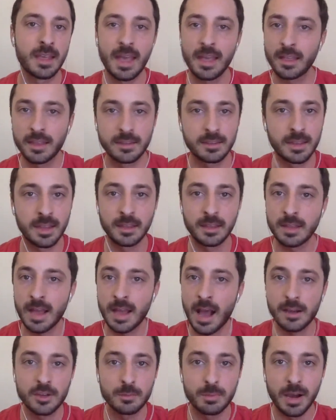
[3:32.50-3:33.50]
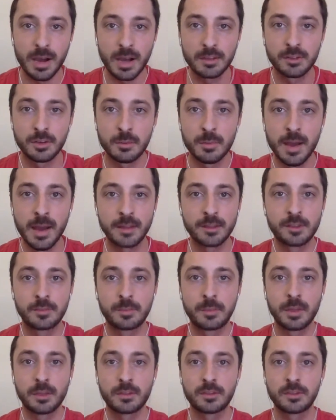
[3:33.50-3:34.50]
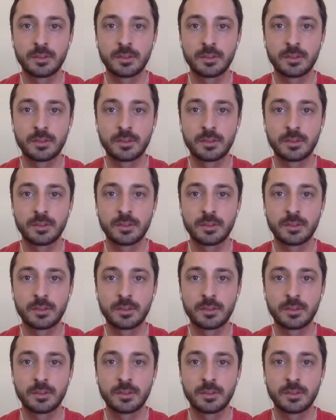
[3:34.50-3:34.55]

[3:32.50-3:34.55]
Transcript: that occupies their mind space.